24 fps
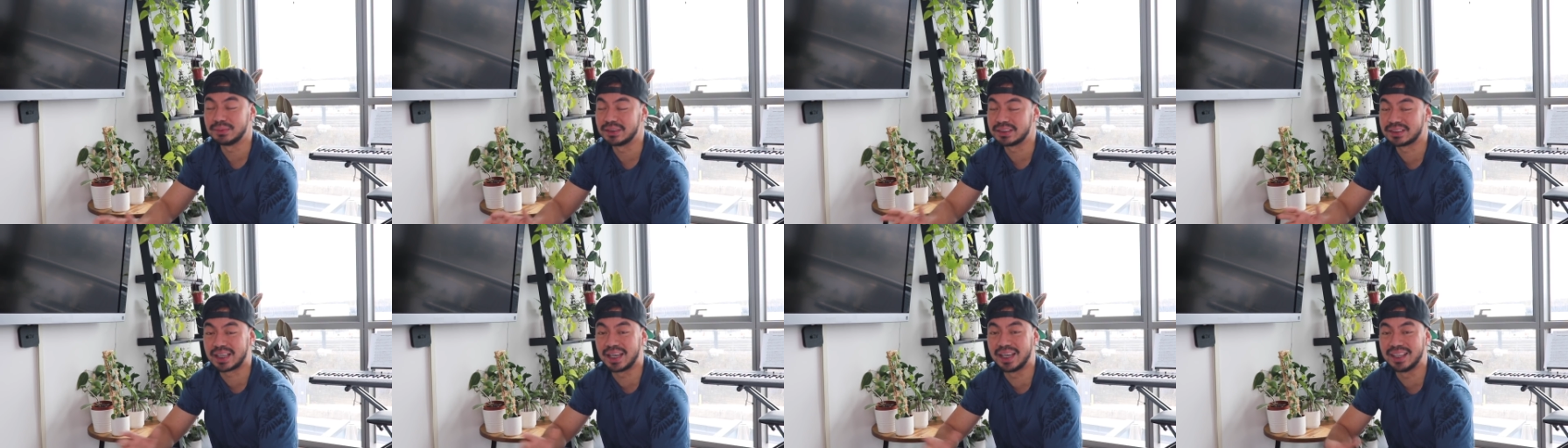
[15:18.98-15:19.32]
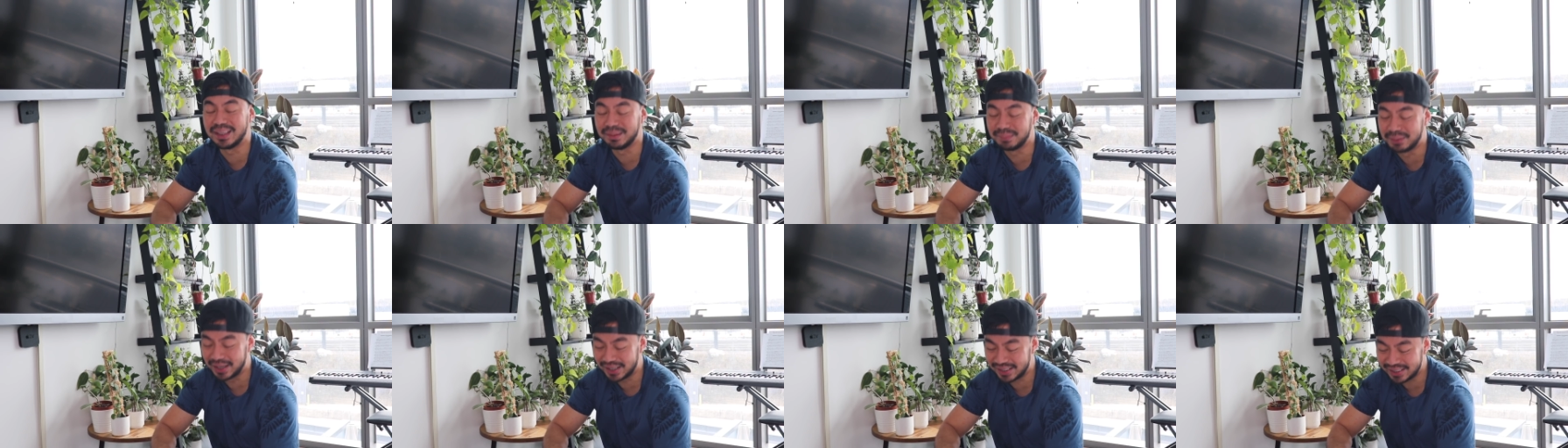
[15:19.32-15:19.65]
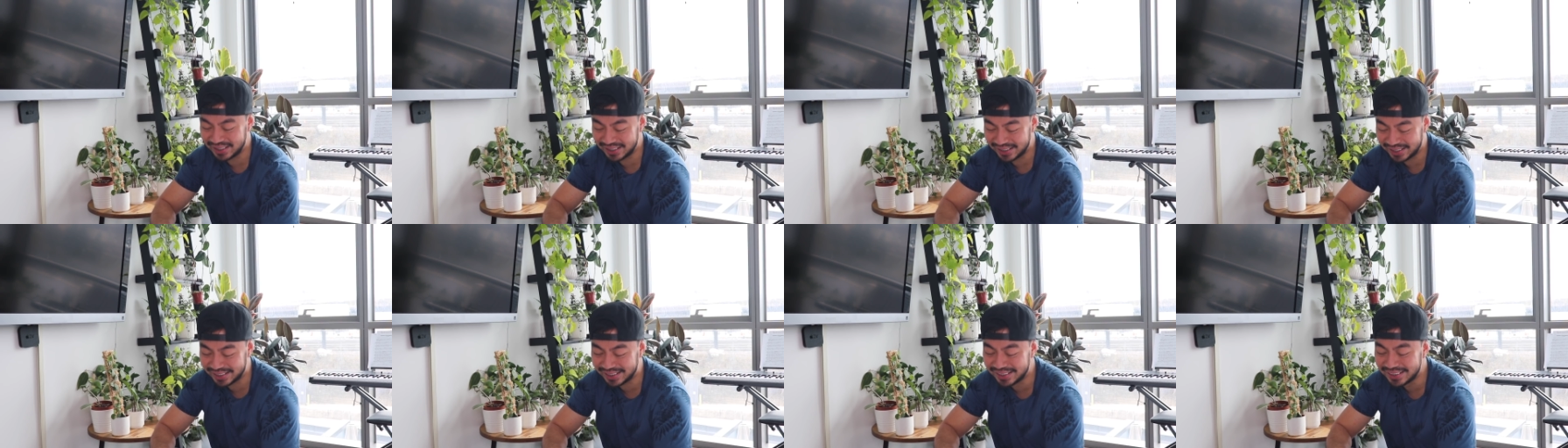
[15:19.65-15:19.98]
I'm just kidding, but uh,
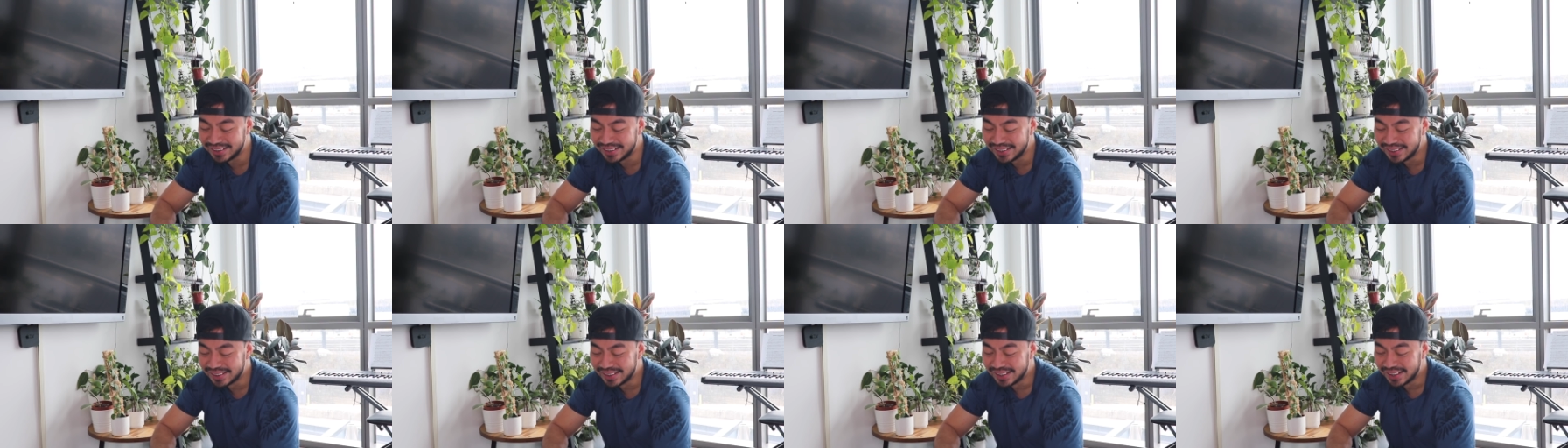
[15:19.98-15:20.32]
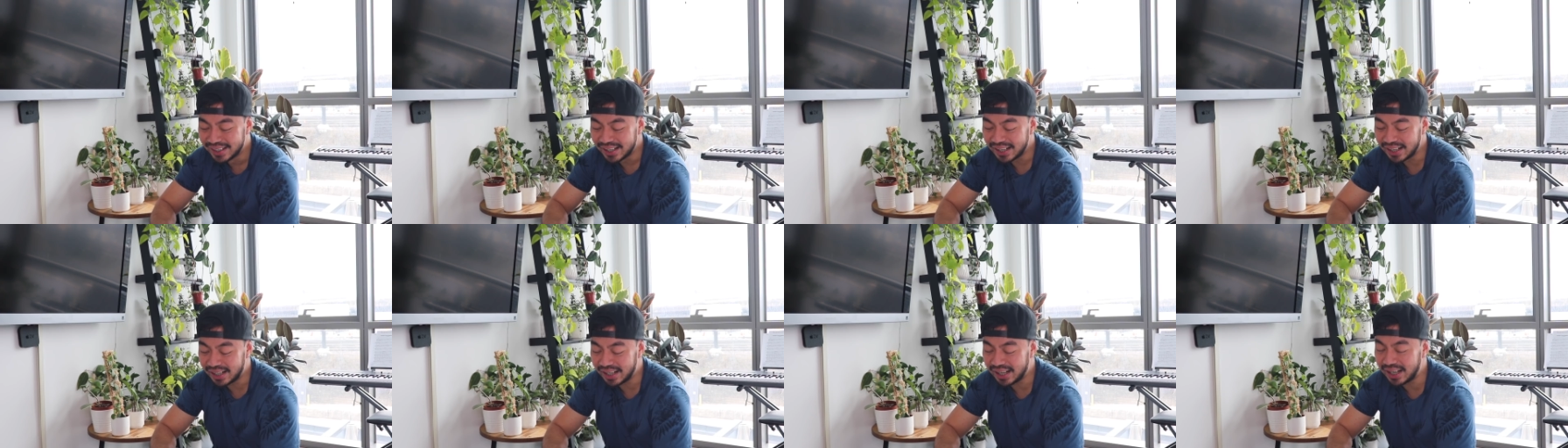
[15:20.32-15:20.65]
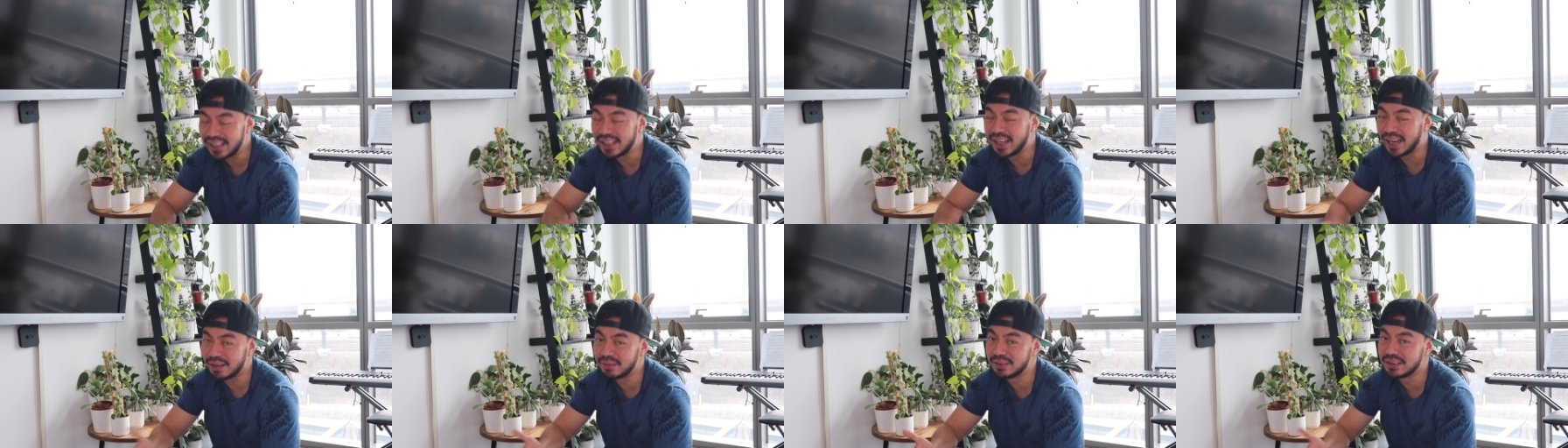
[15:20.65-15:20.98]
uh,
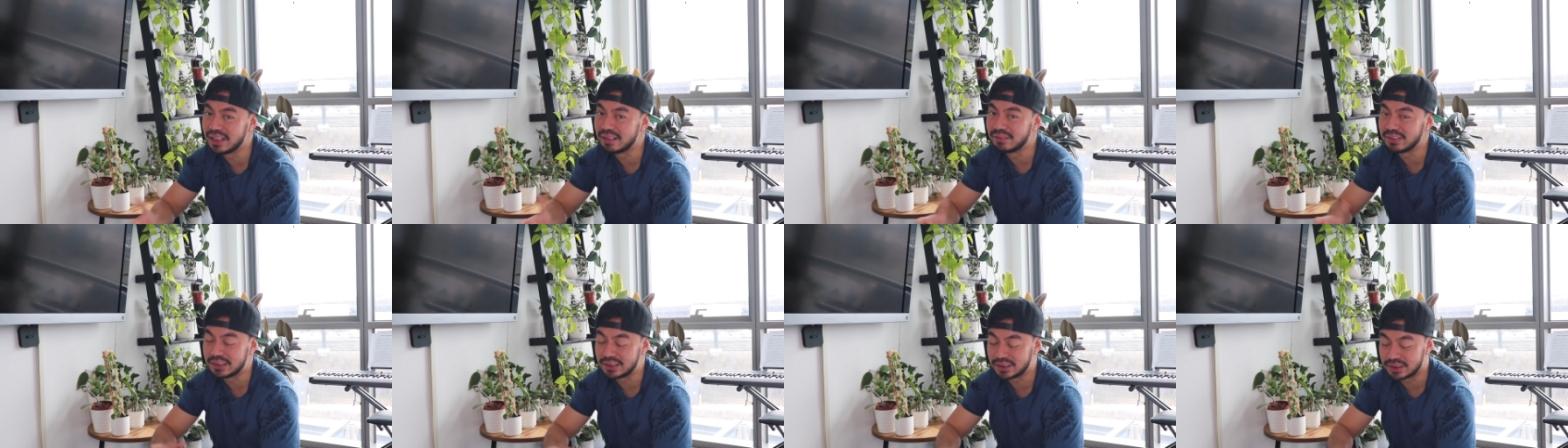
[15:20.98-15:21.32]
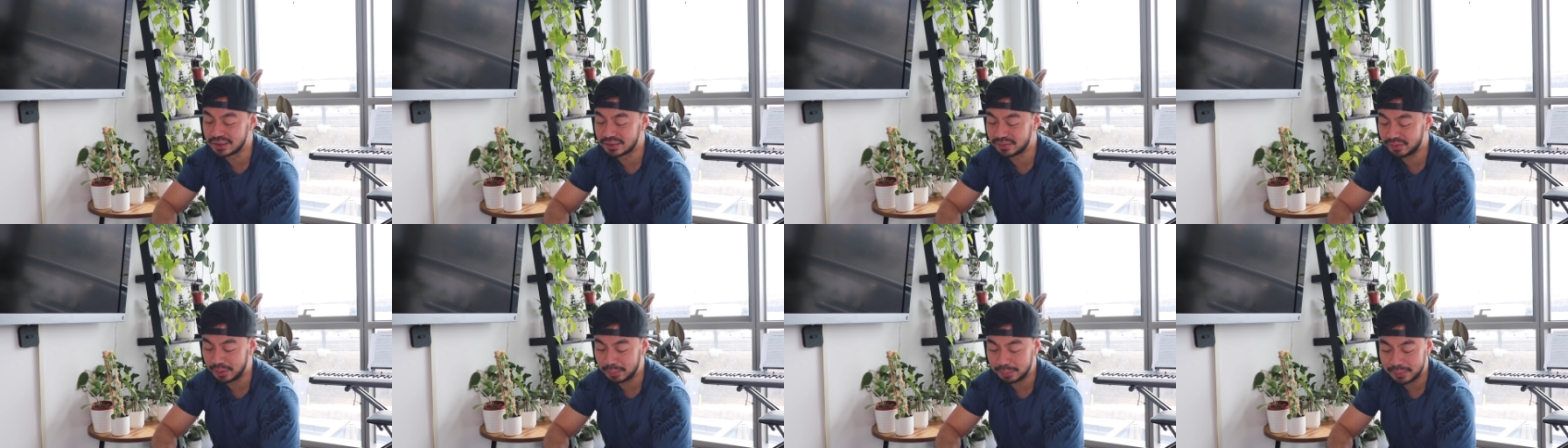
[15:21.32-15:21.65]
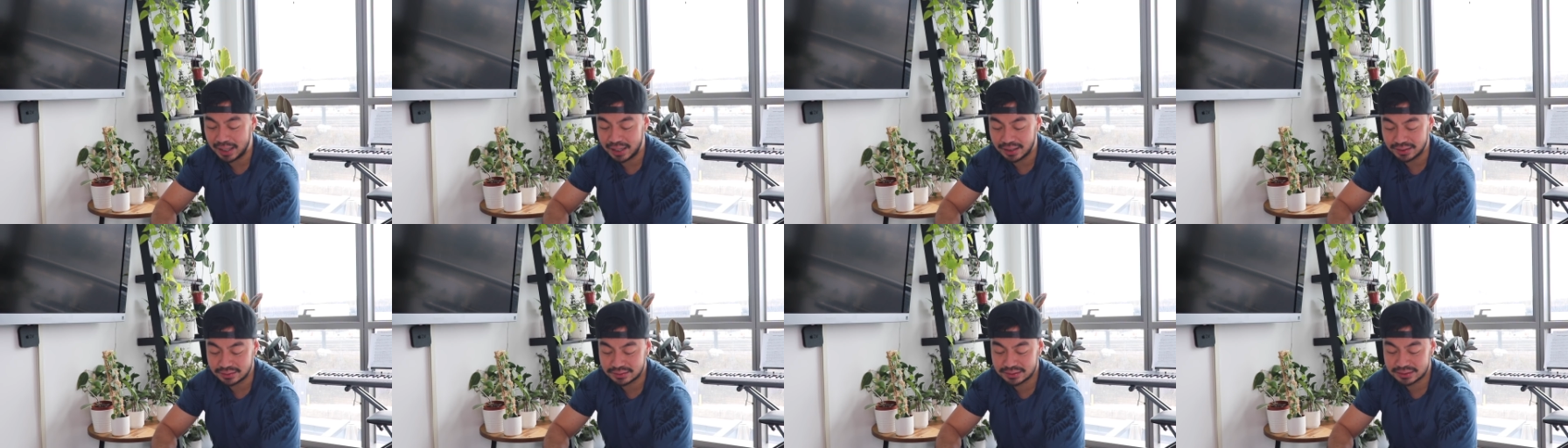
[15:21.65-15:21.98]
I, I would definitely choose free
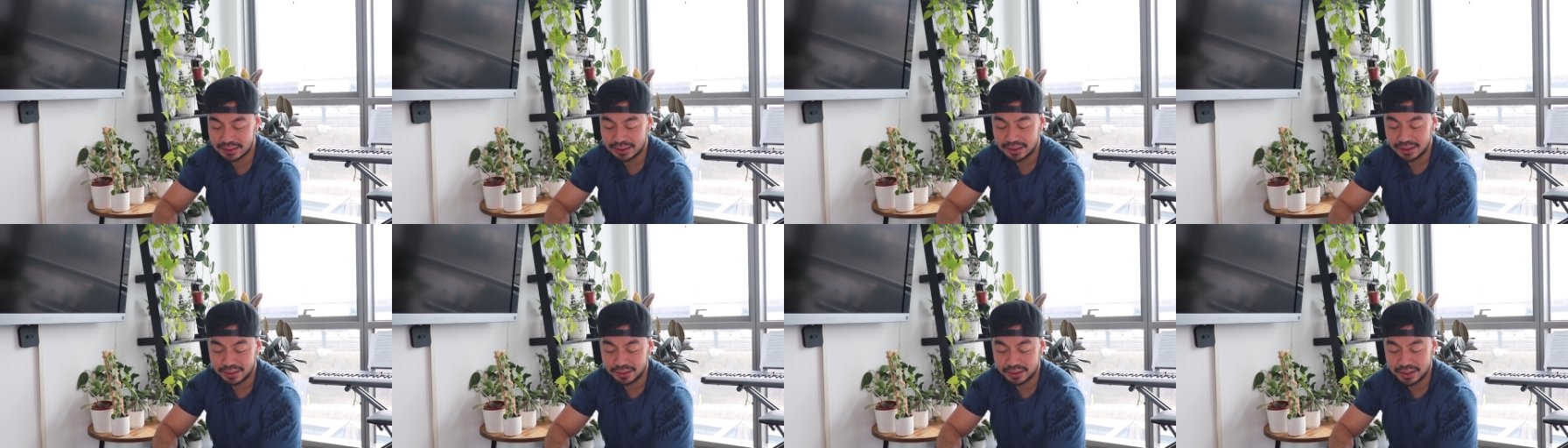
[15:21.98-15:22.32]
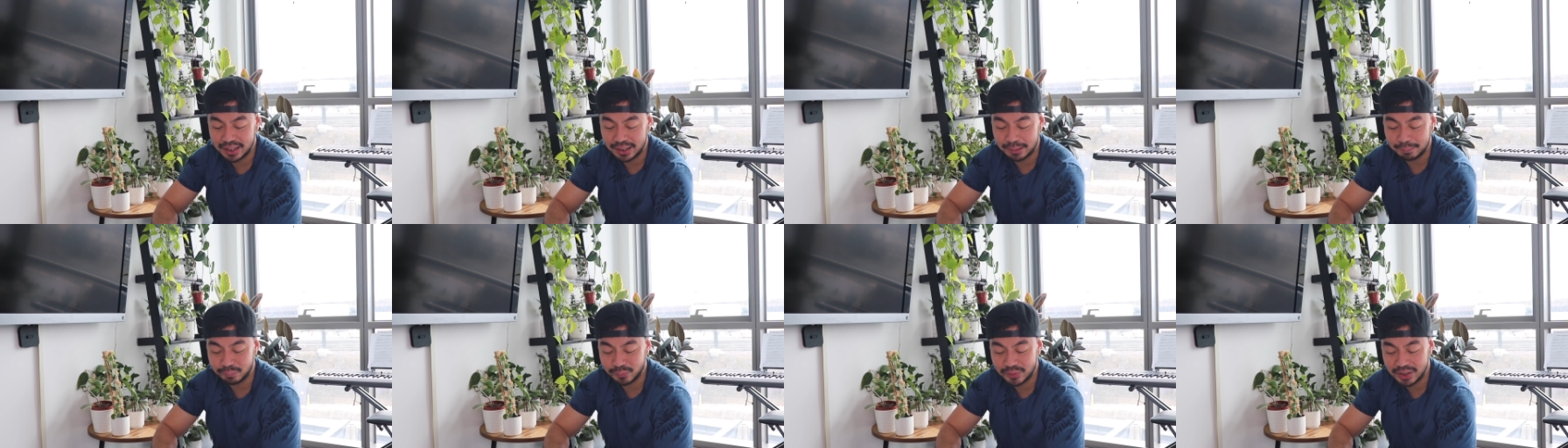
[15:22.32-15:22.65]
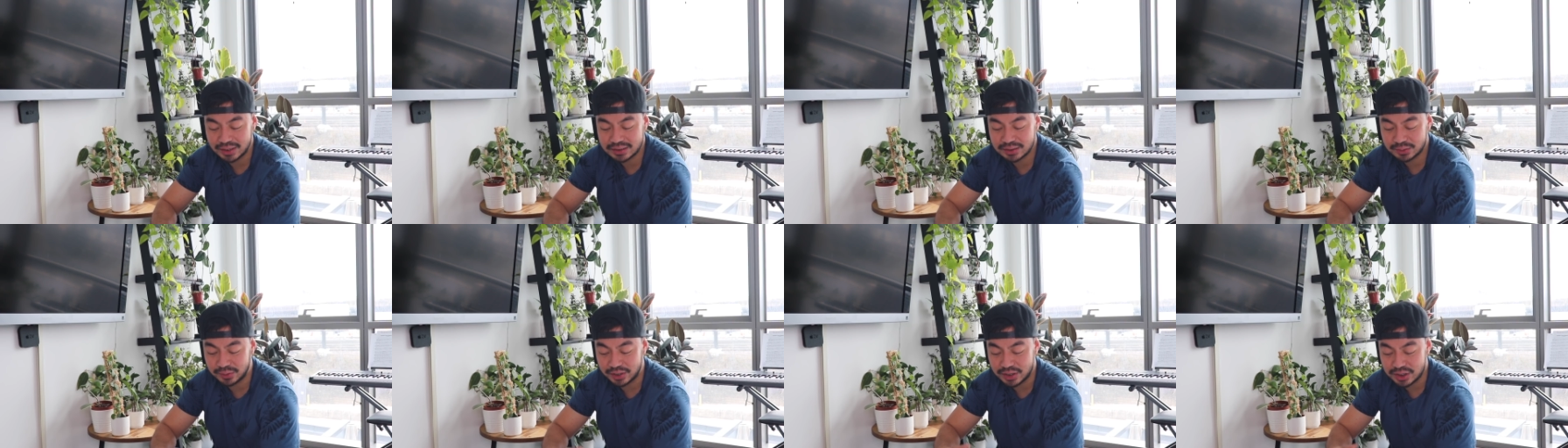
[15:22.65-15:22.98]
plants. Okay,
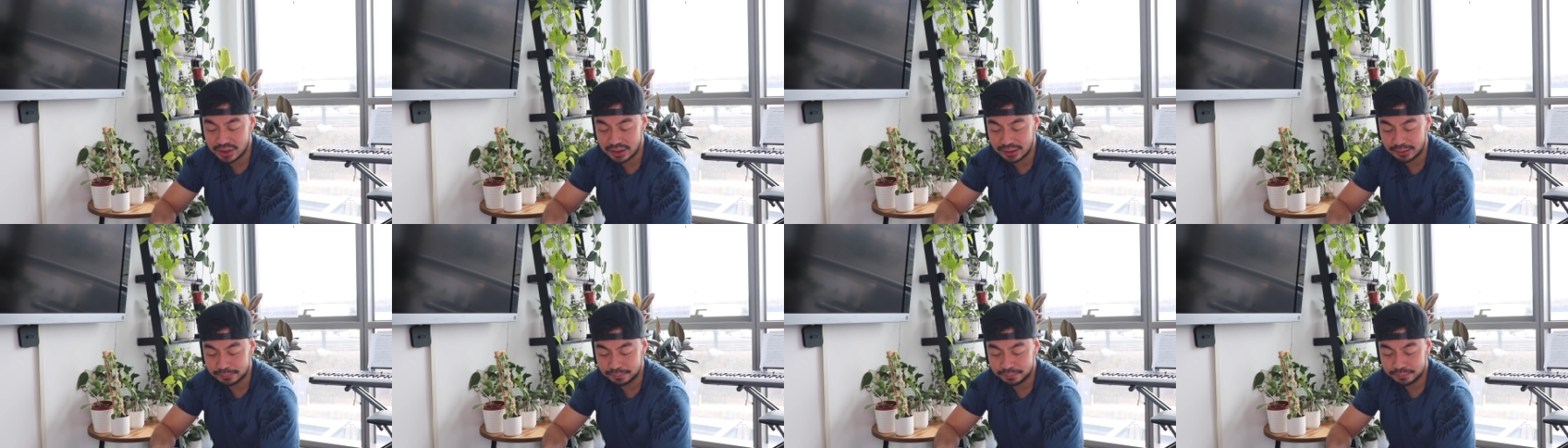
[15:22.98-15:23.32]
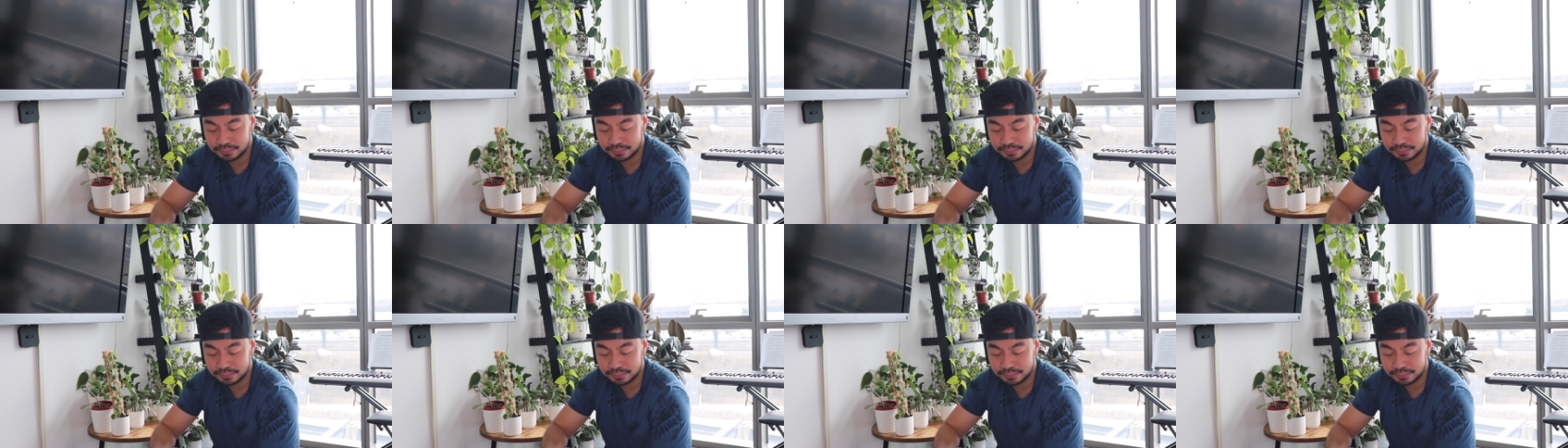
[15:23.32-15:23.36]
next question.